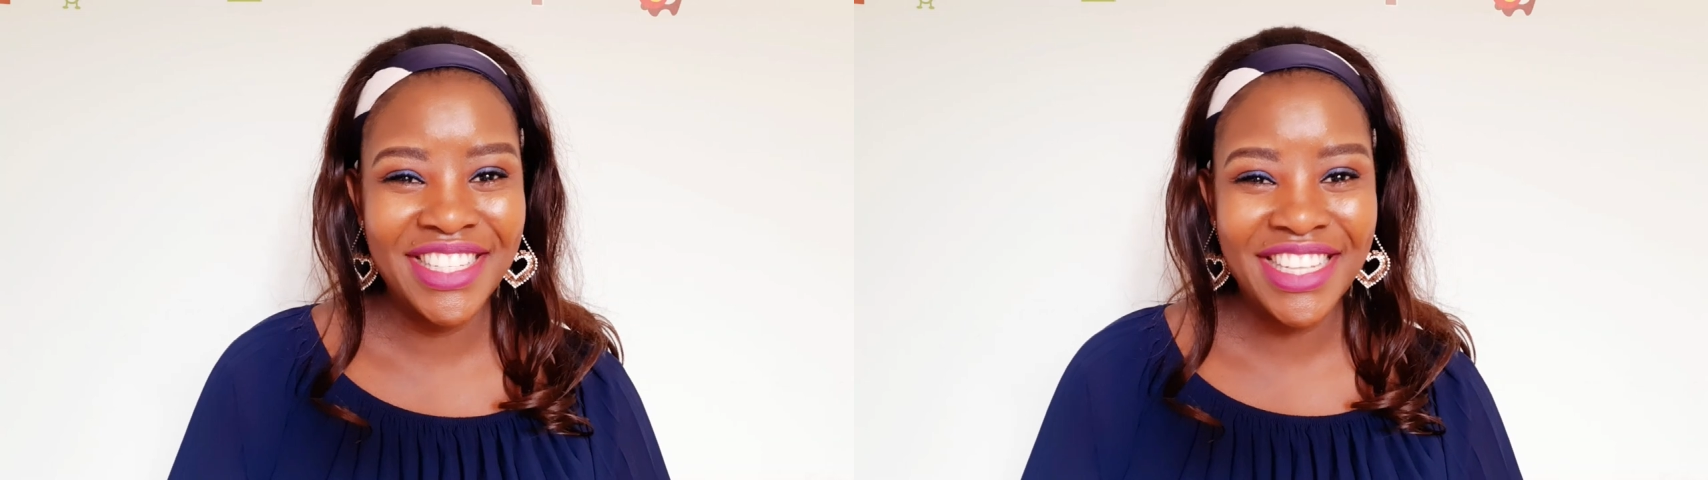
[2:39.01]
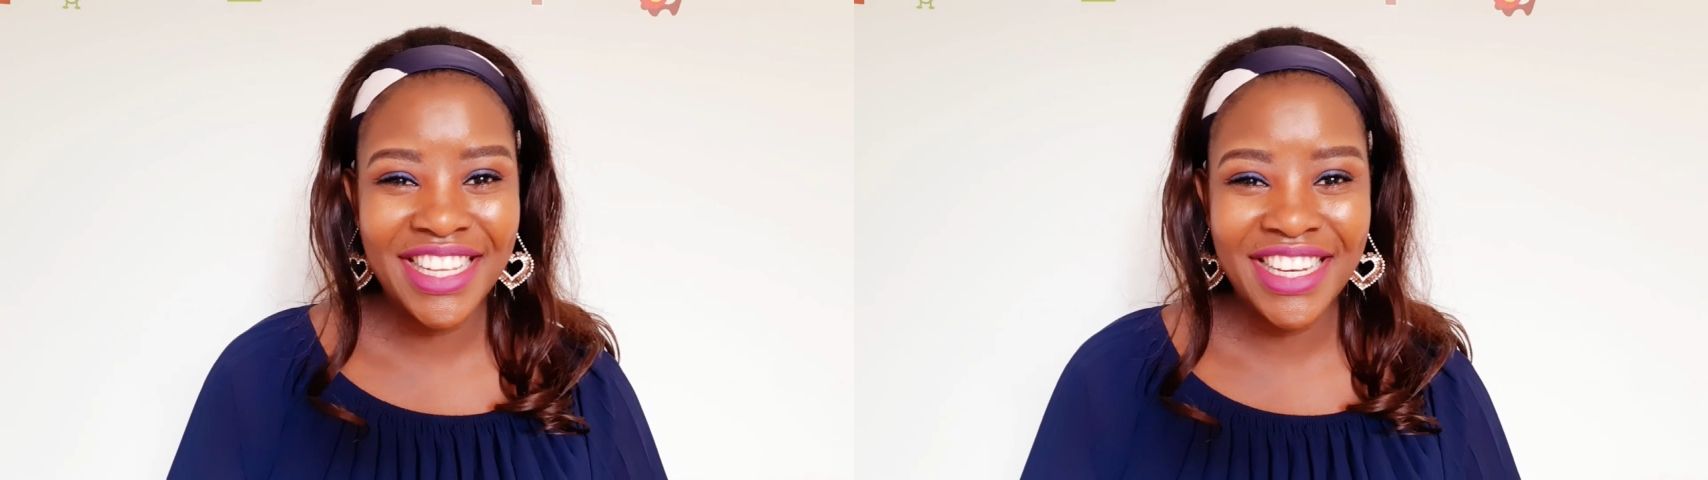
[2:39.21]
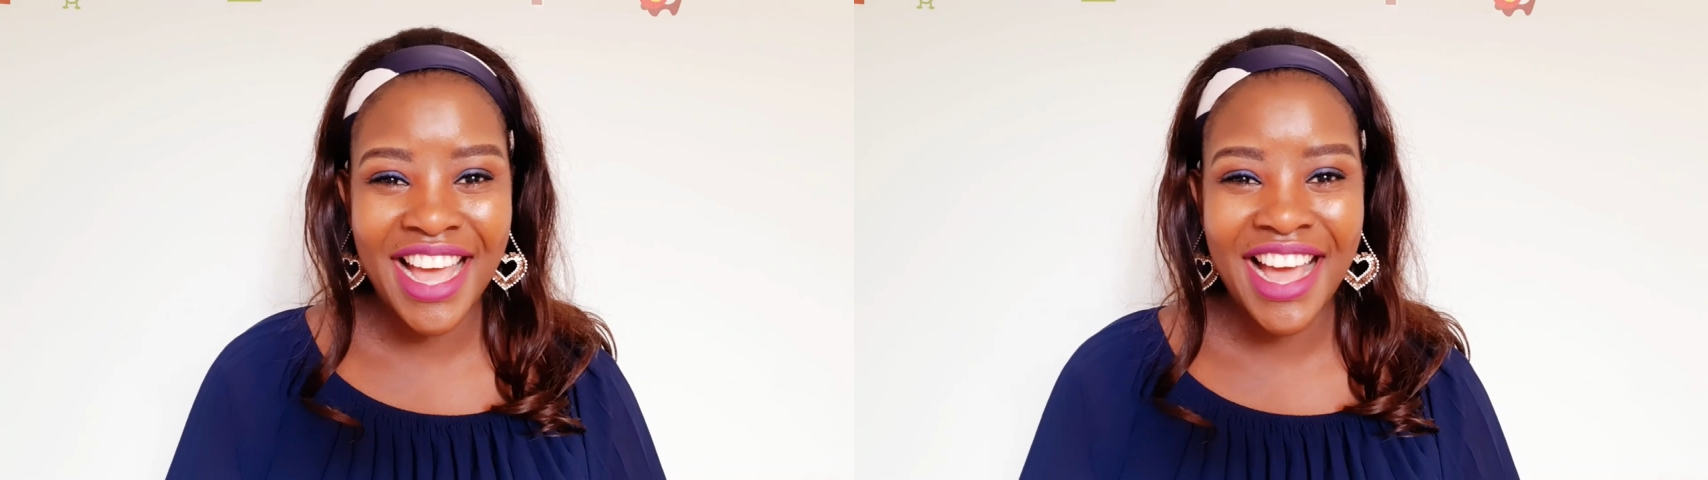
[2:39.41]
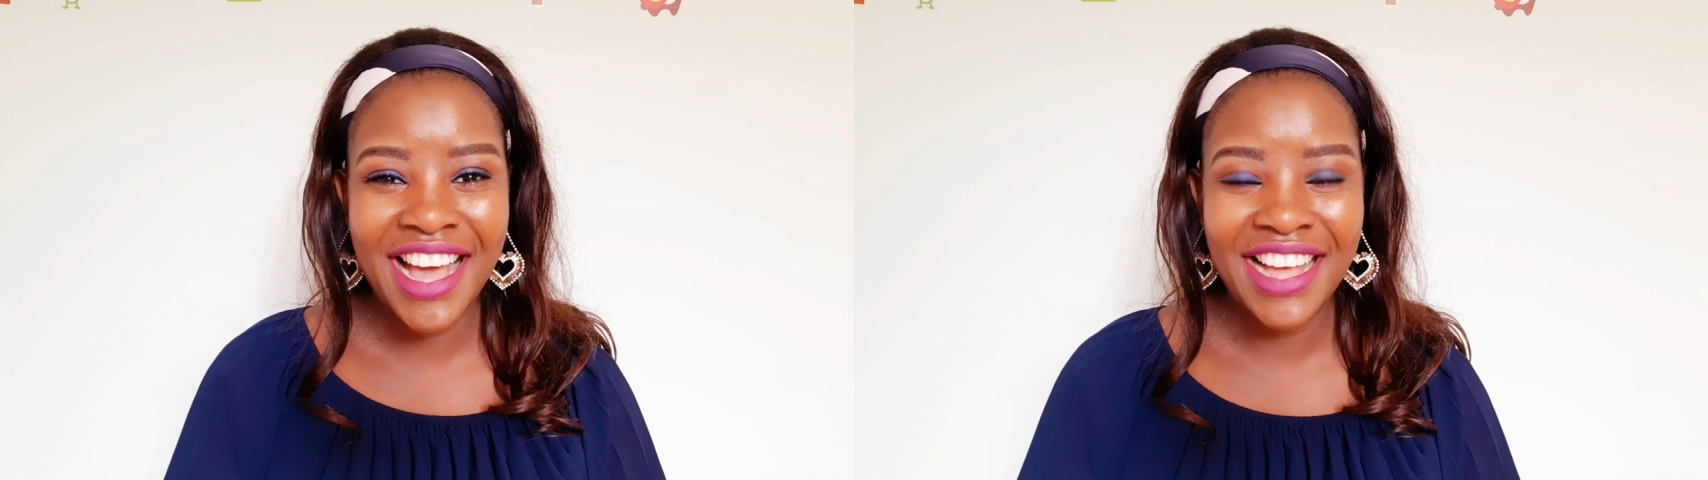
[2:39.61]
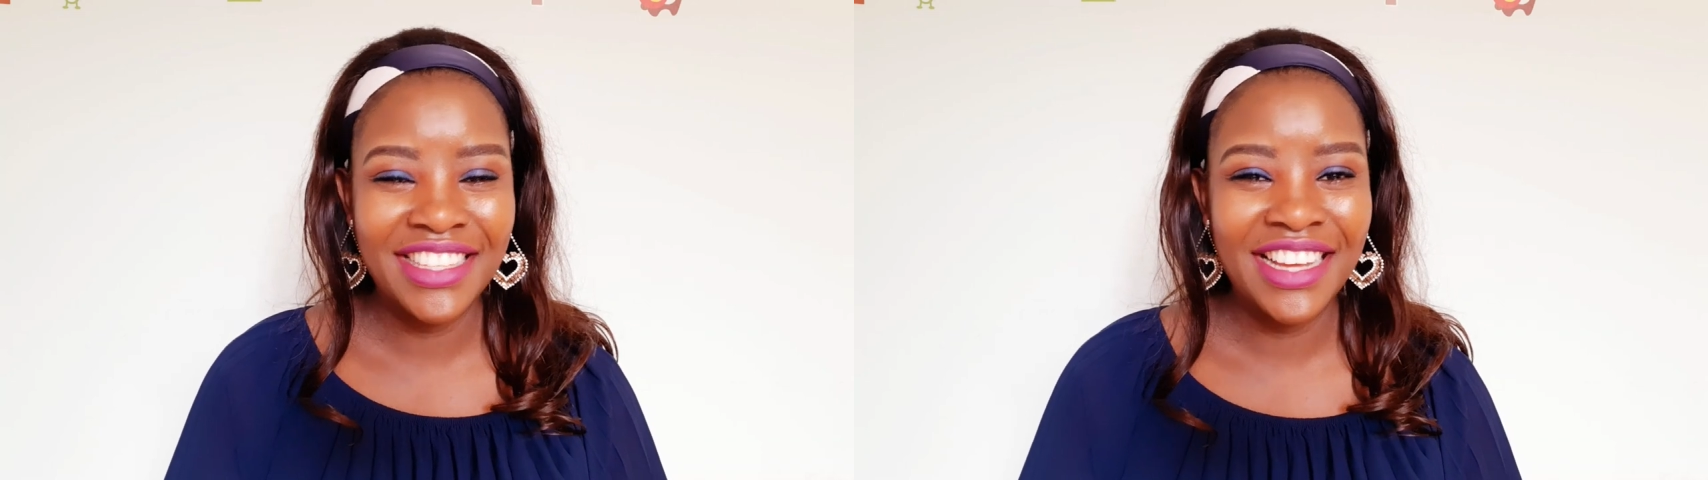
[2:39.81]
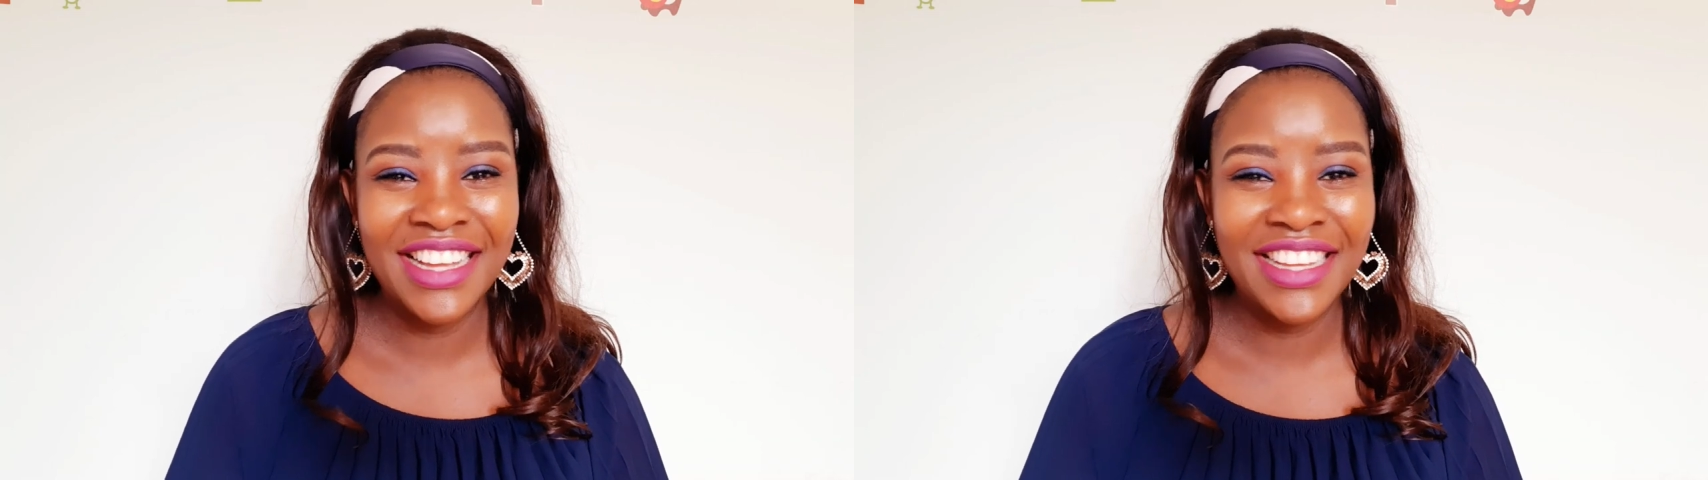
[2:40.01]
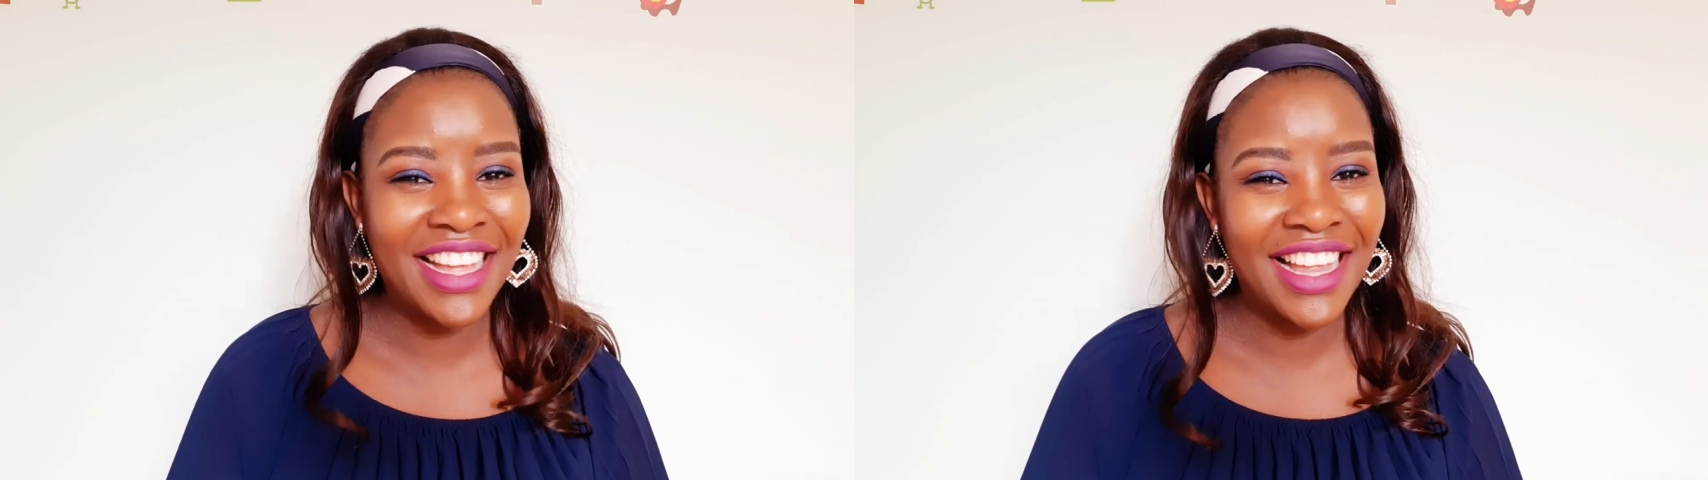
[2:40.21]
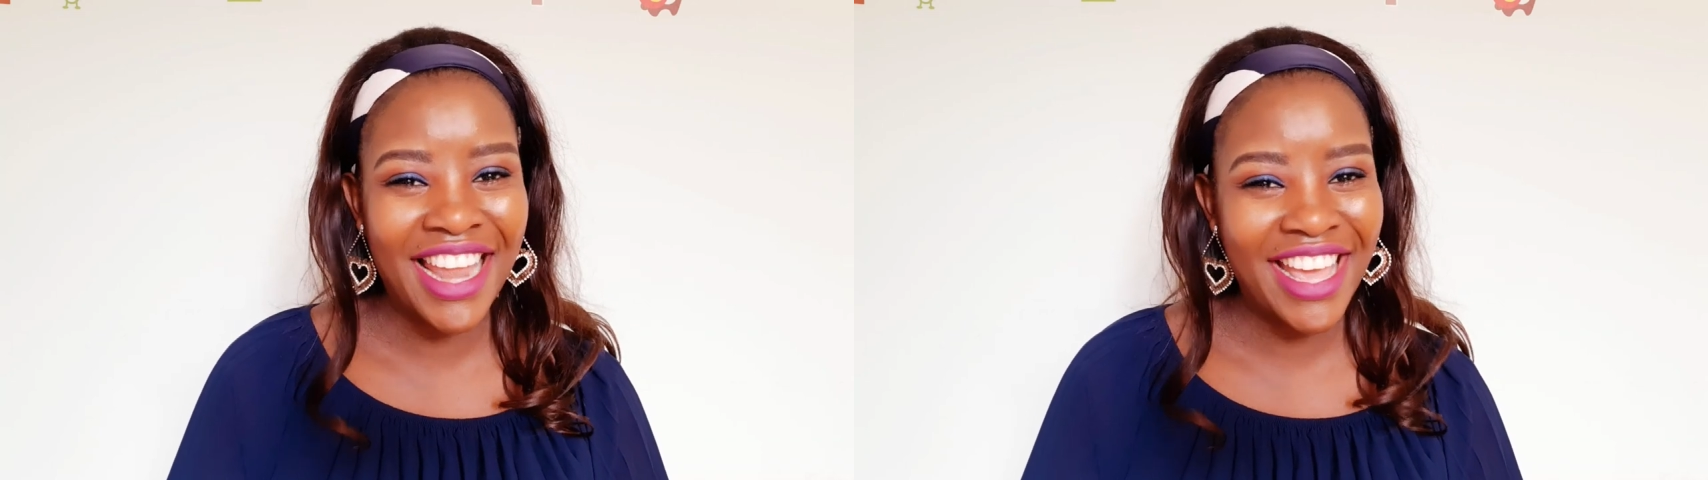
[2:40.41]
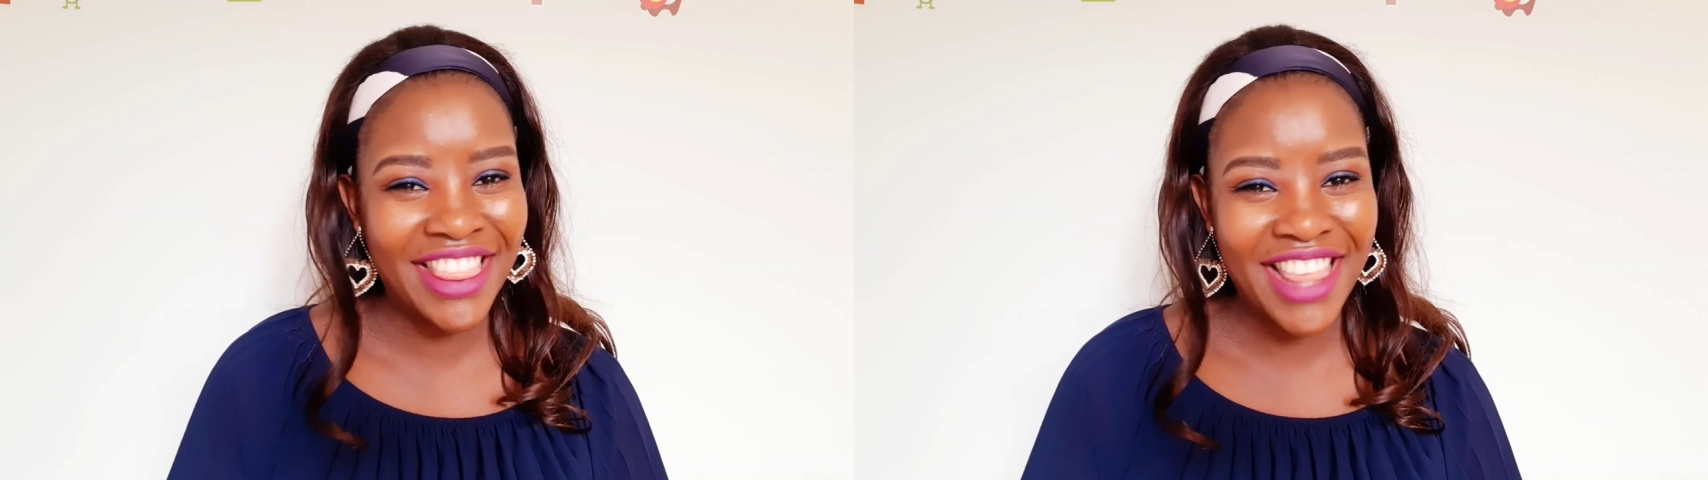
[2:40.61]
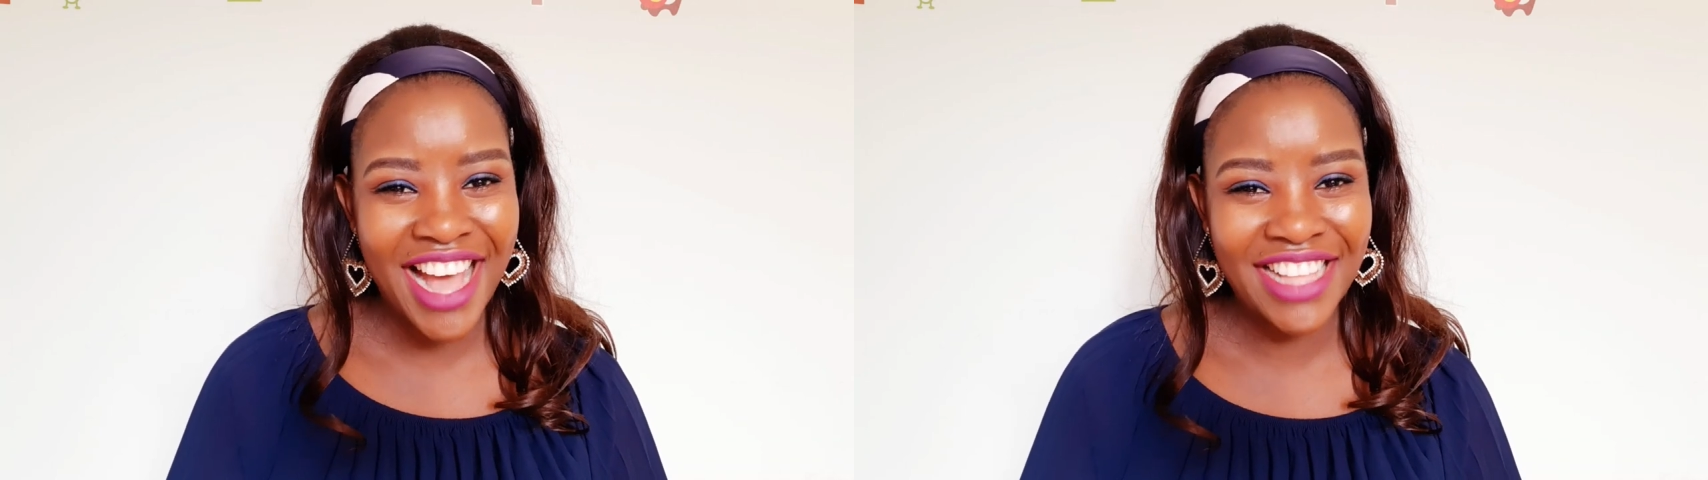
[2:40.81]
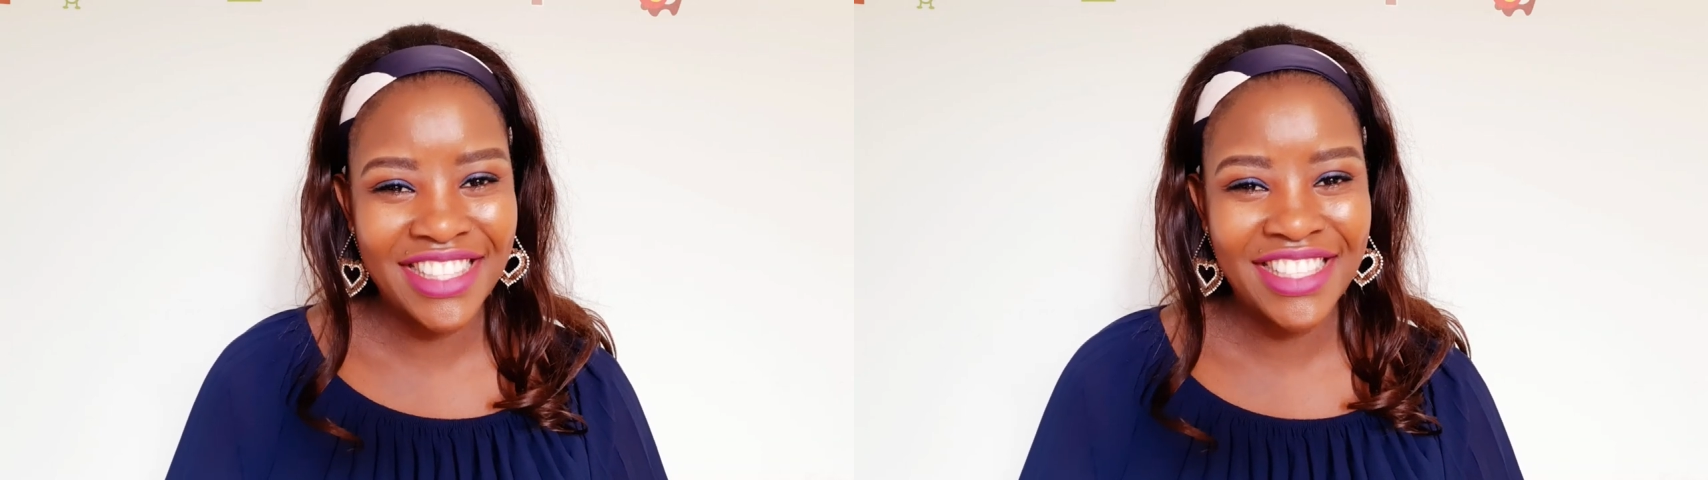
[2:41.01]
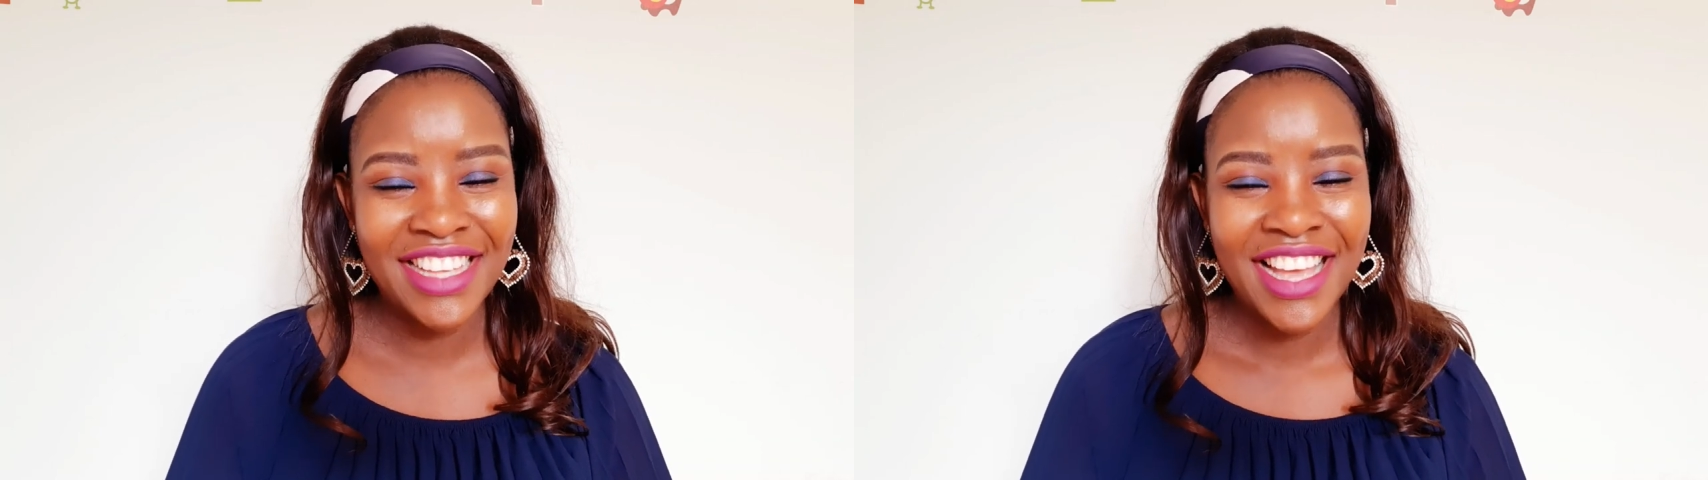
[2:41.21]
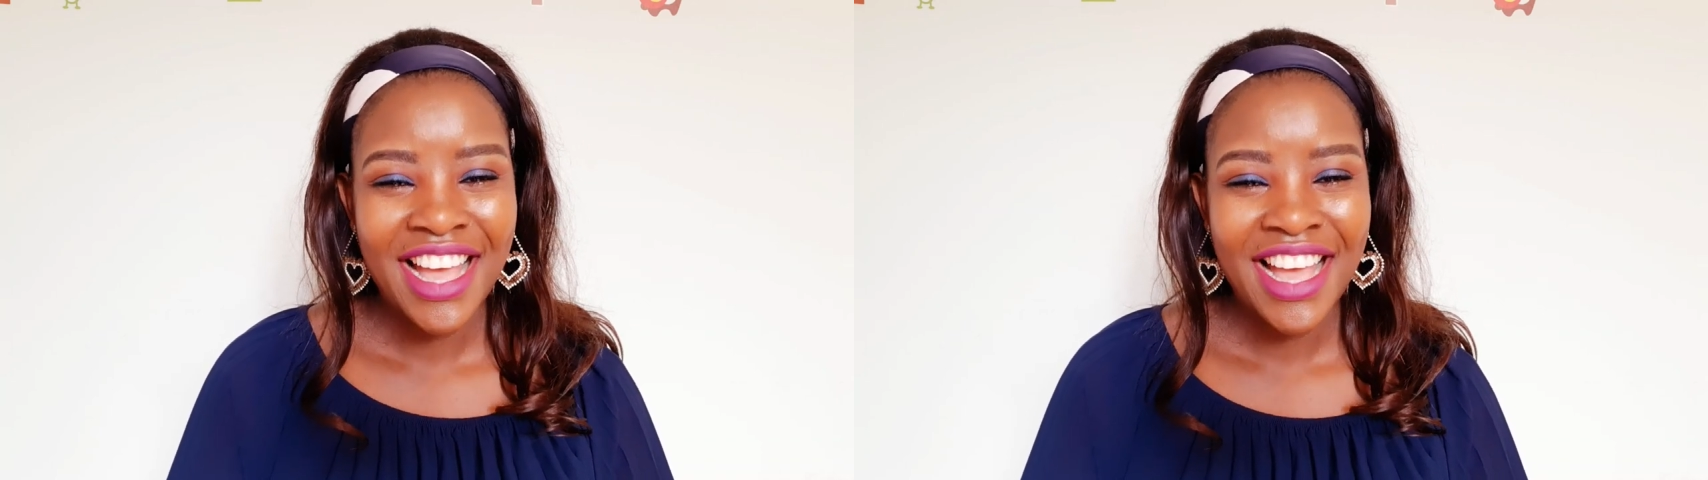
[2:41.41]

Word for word: dinner, like that.